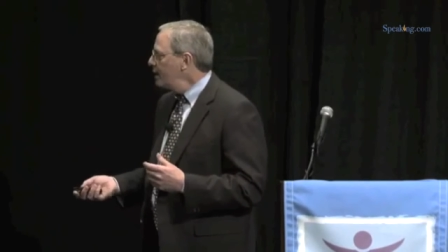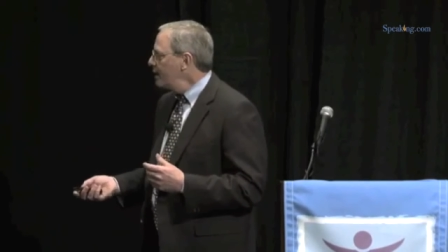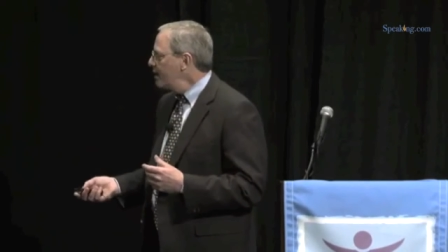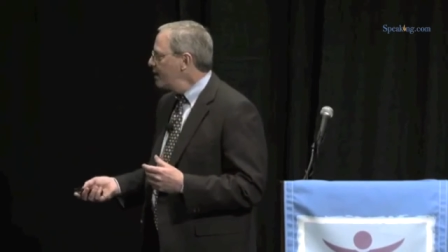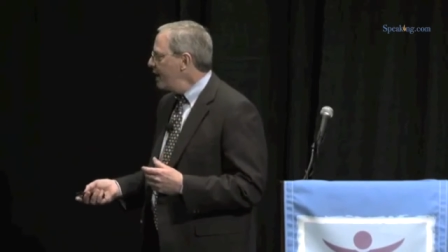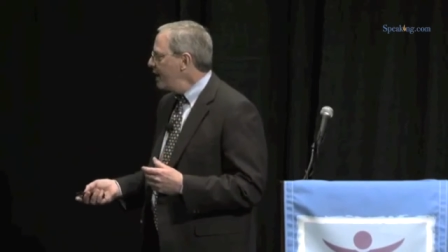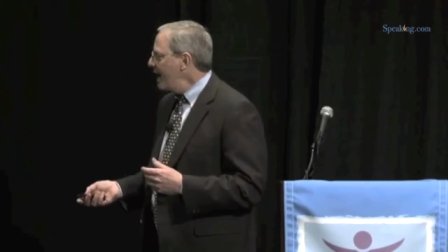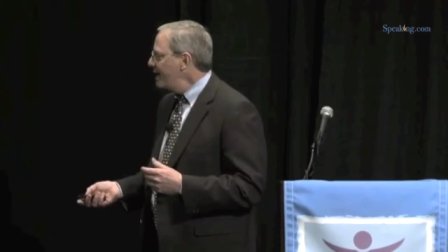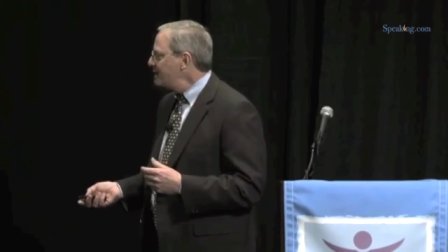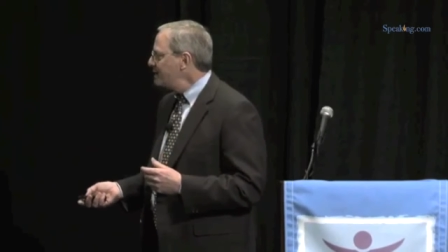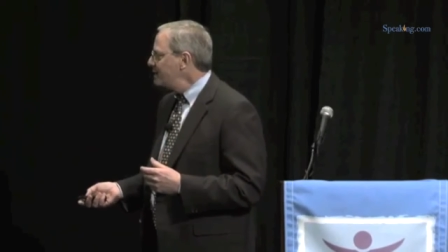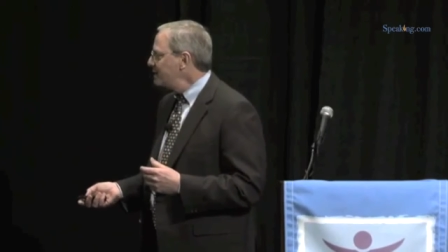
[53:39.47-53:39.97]

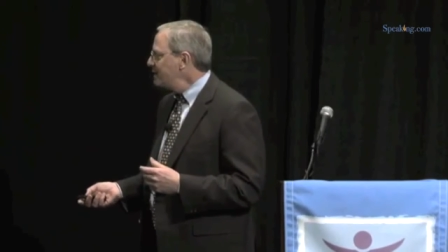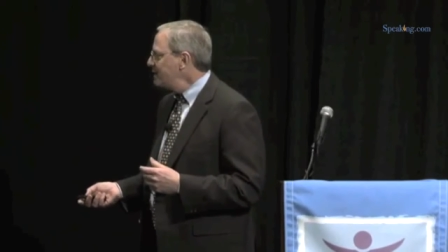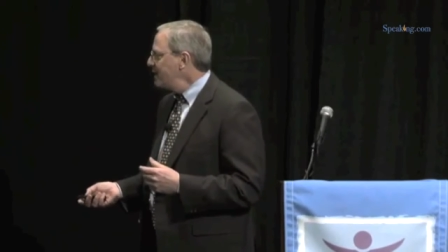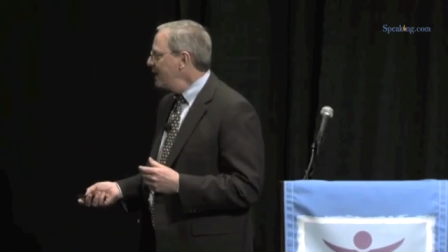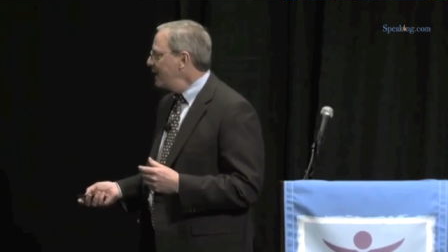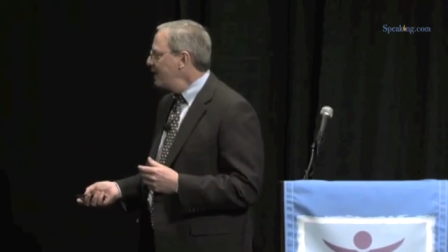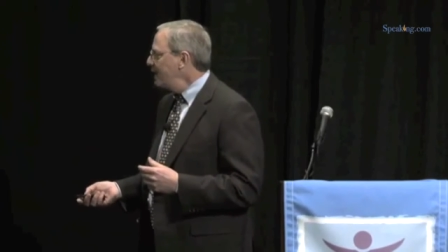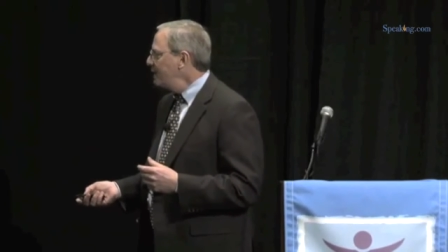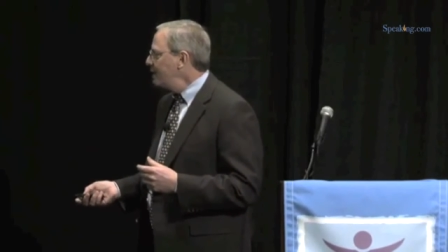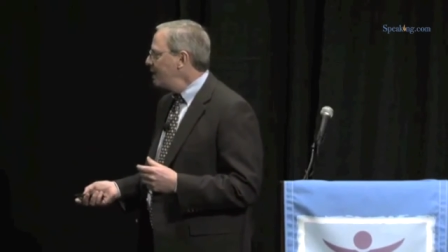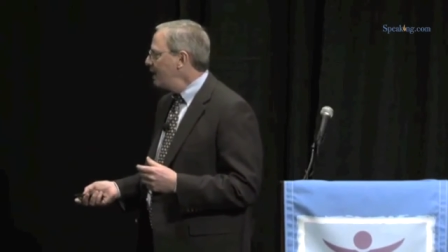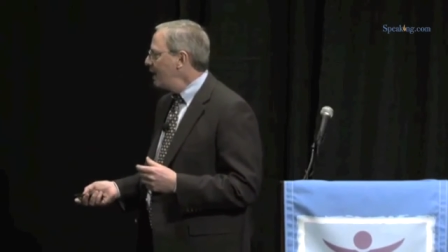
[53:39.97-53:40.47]
That
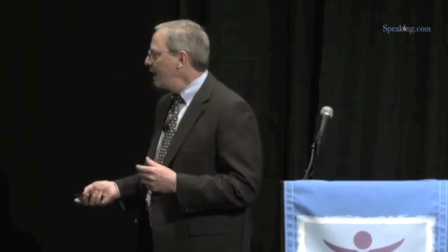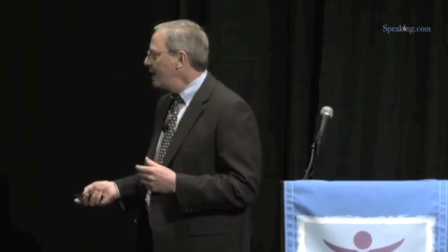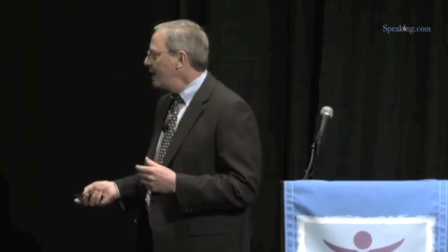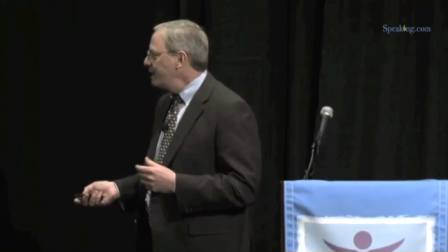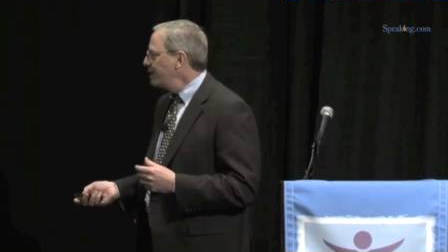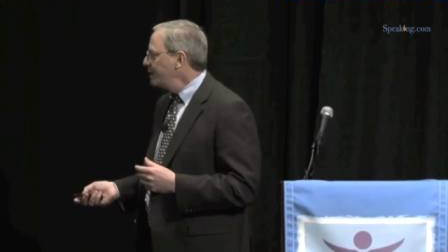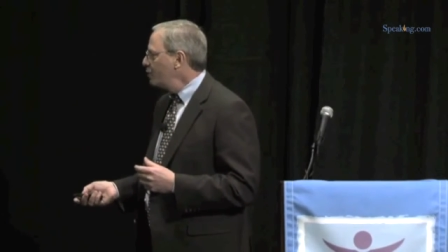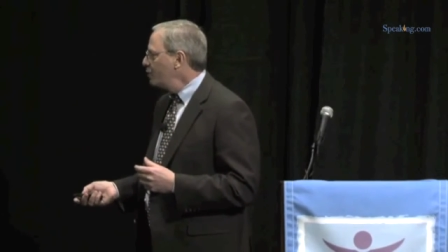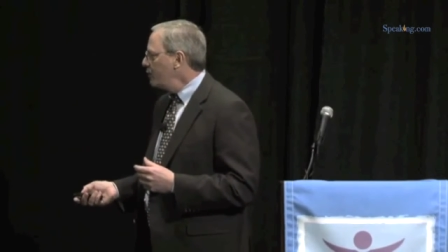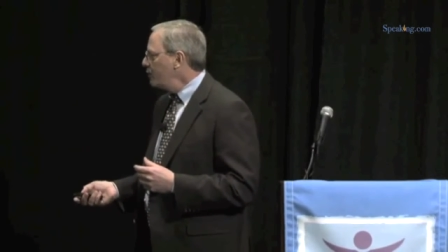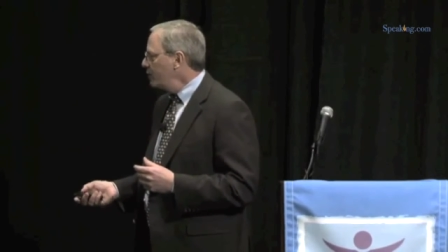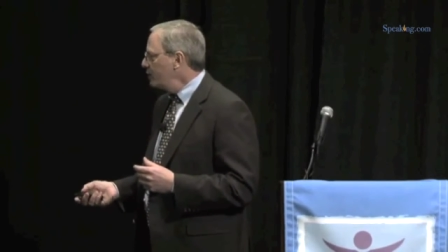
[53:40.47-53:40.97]
said, I
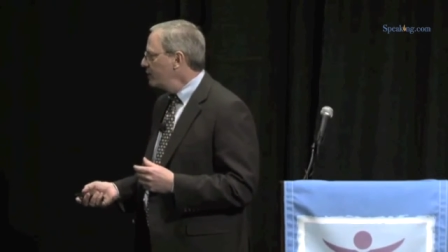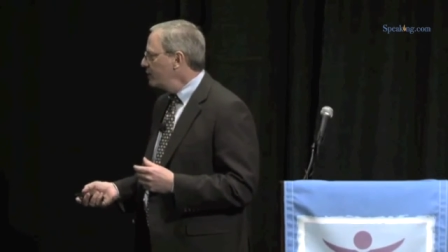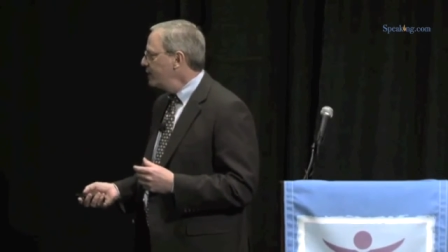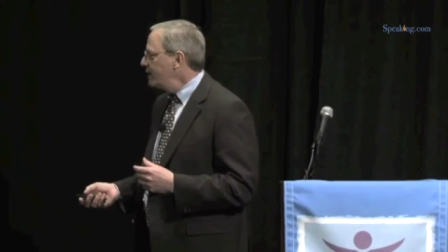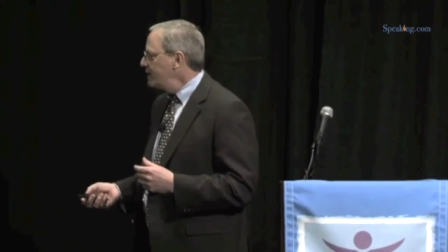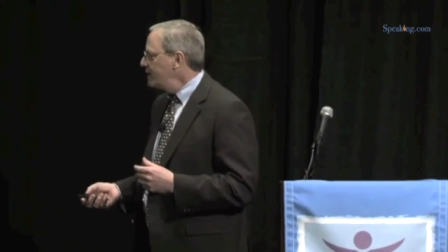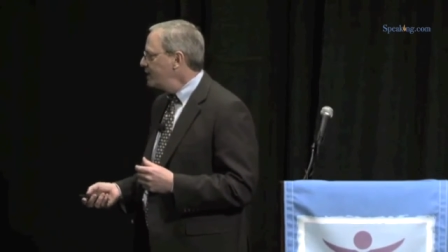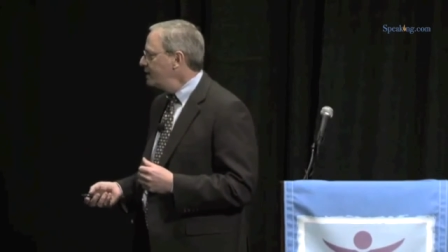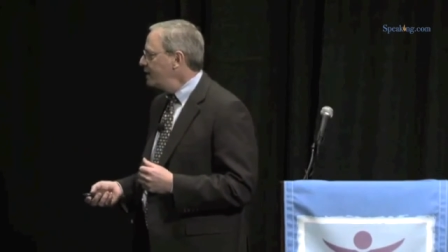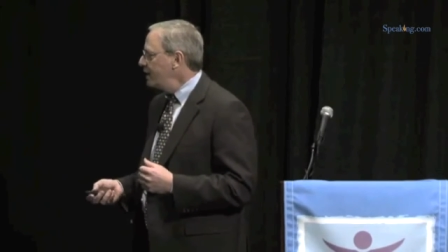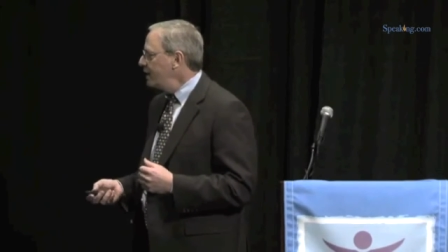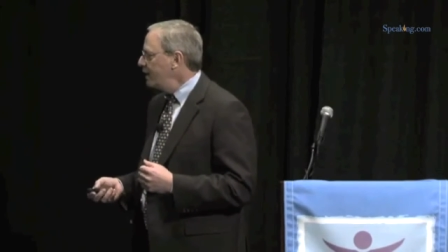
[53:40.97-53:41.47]
think we're
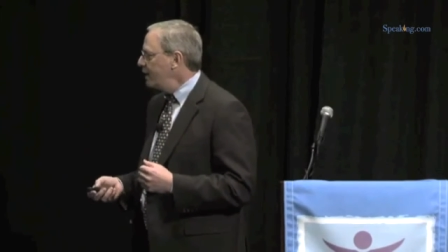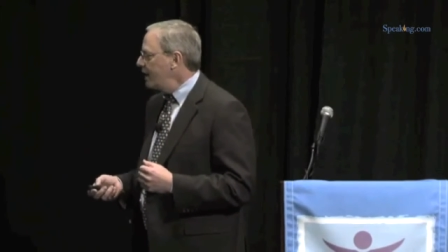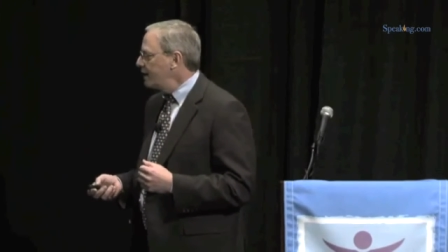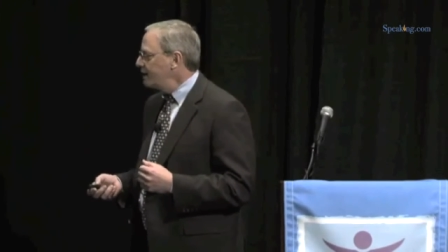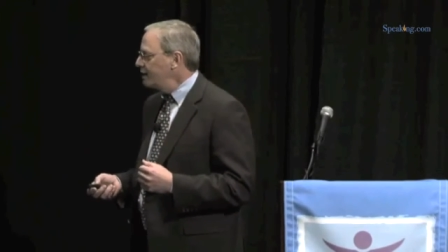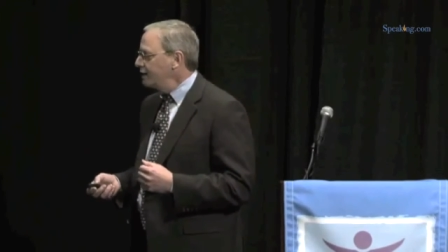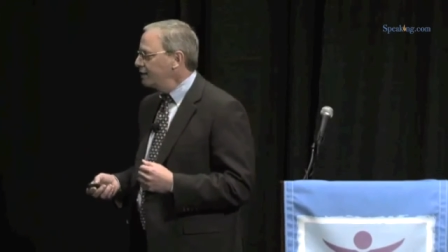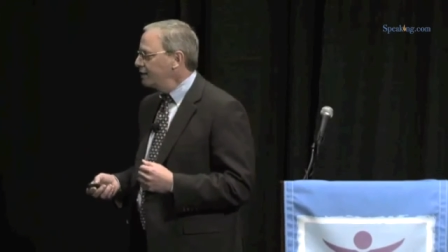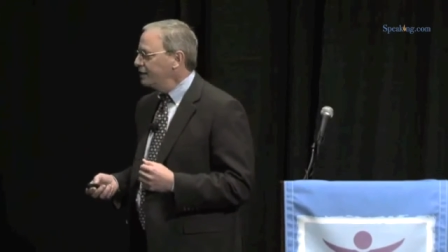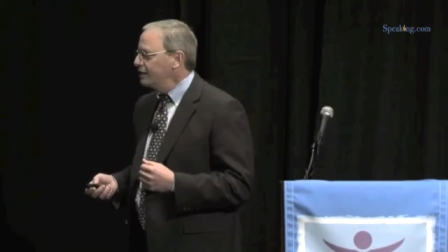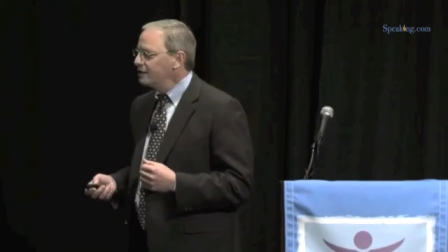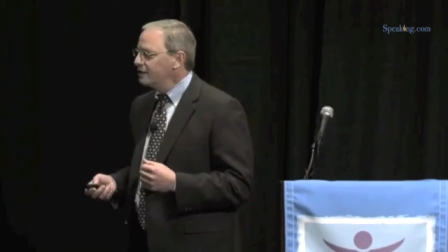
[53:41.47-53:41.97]
in
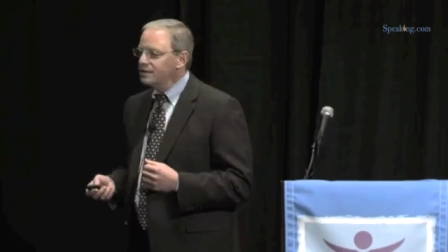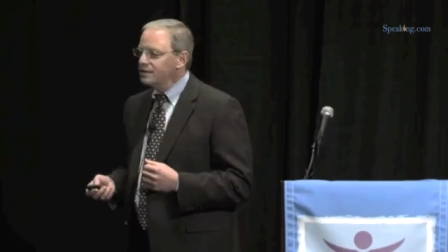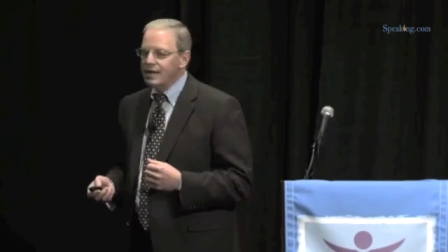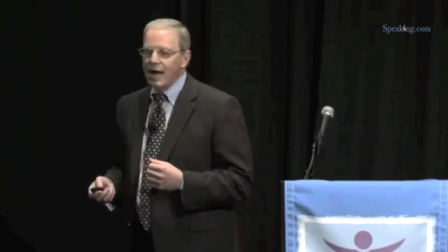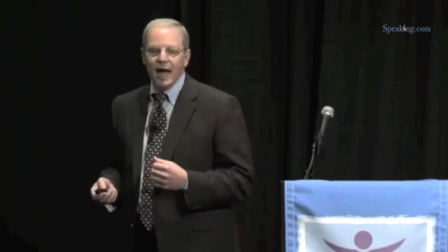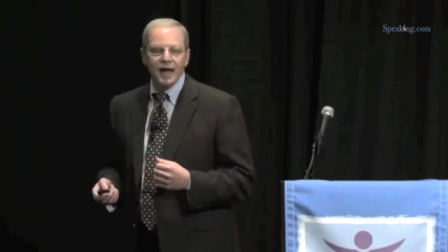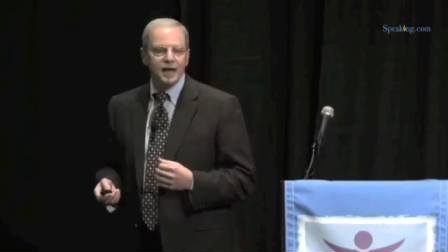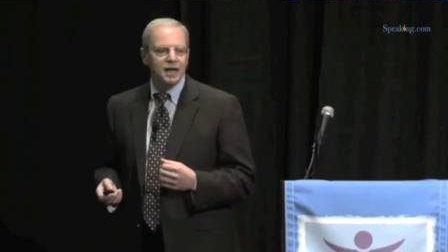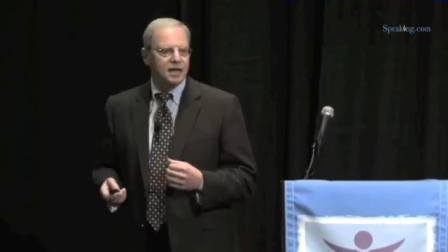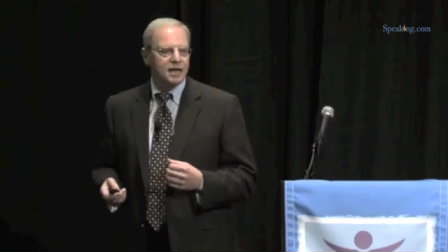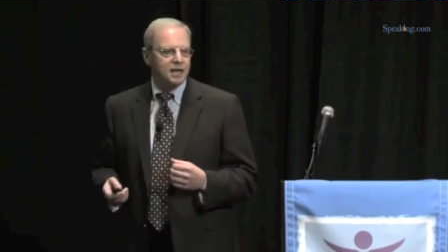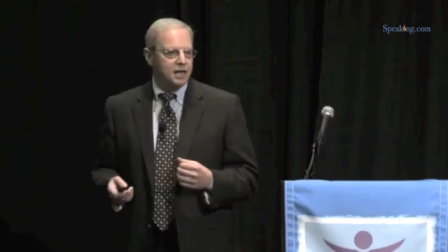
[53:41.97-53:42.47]
an
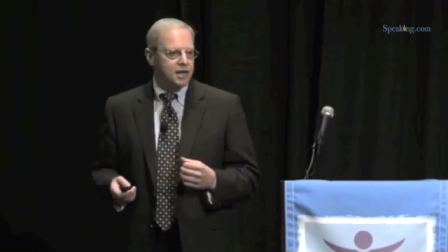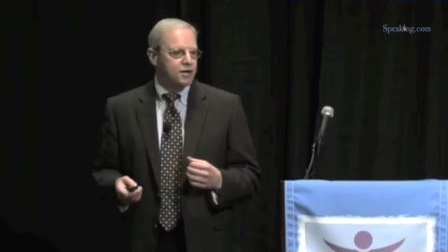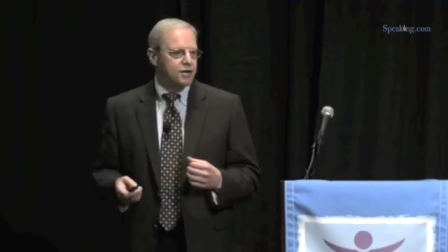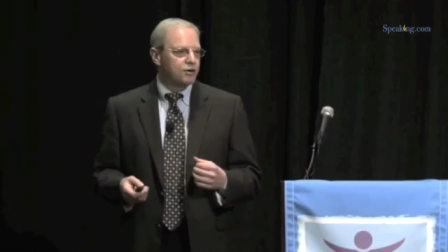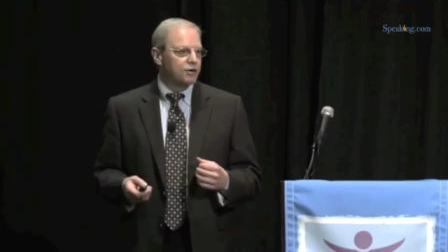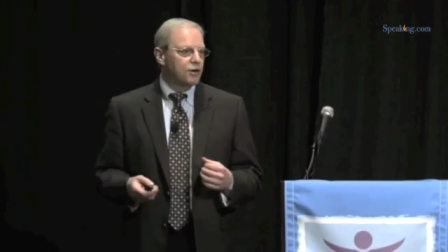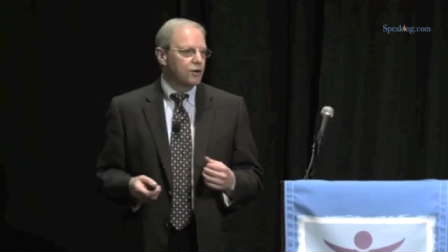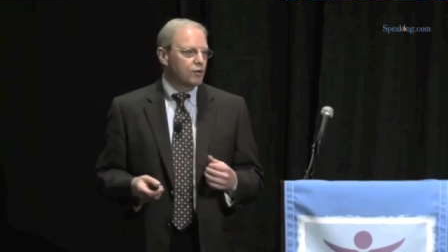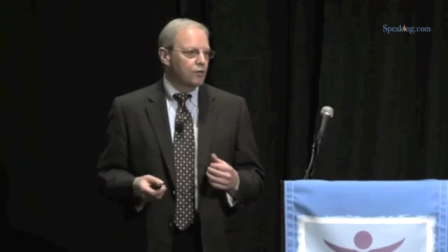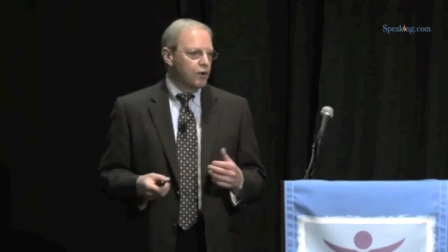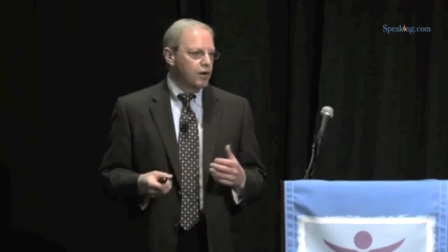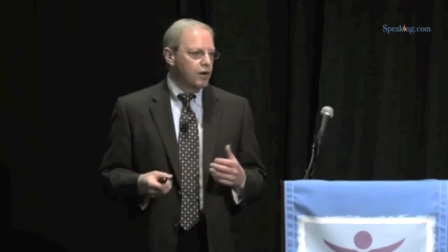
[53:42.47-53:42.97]
exciting
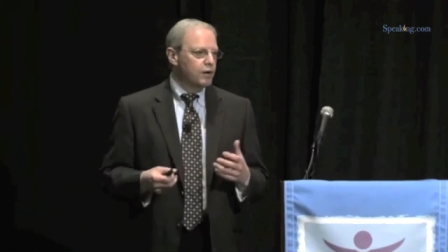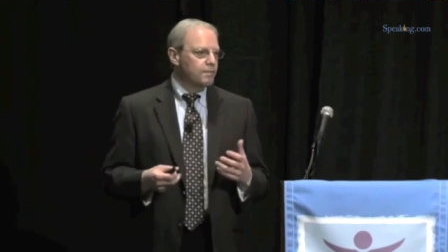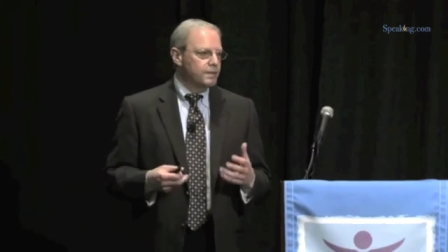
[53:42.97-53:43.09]
era where,